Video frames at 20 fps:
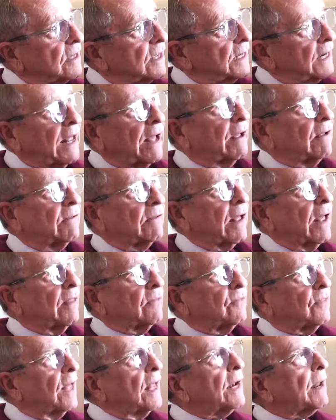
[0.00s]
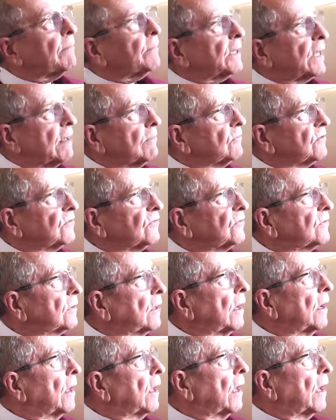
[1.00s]
and I then I became this
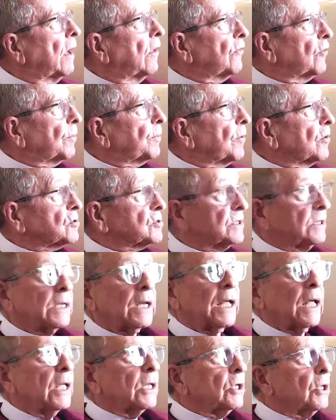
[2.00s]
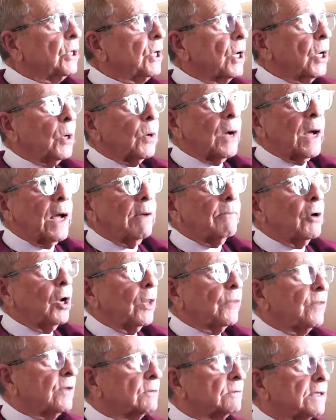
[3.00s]
other person. You know, I'm
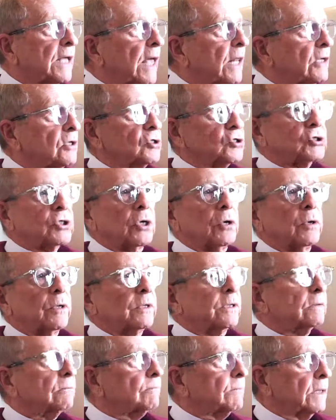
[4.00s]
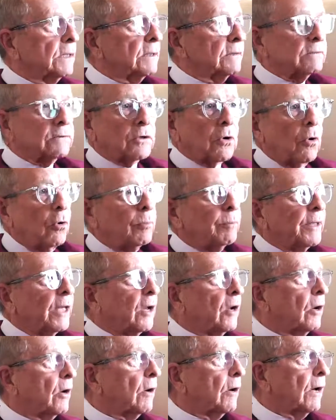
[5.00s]
on the Daily Show and the and
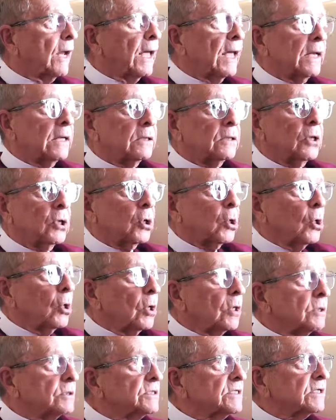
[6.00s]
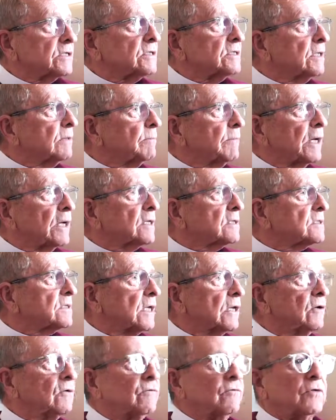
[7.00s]
Colbert and 60 Minutes
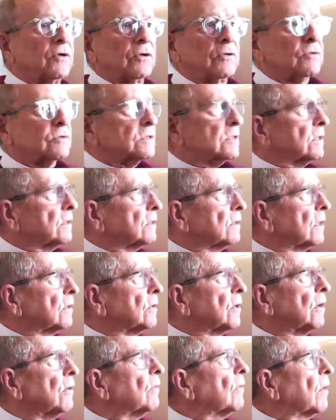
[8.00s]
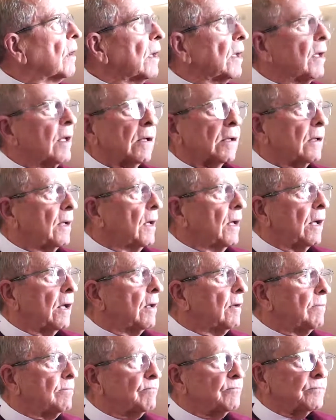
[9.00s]
interviews, and you know,
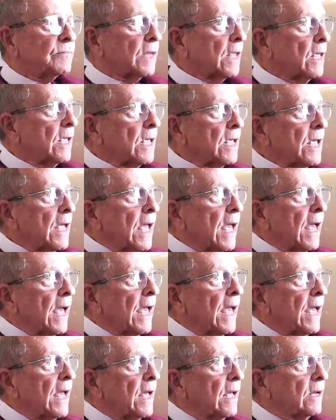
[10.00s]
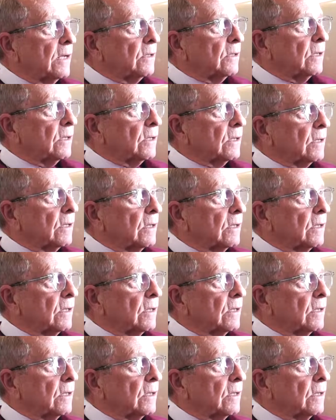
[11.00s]
um, and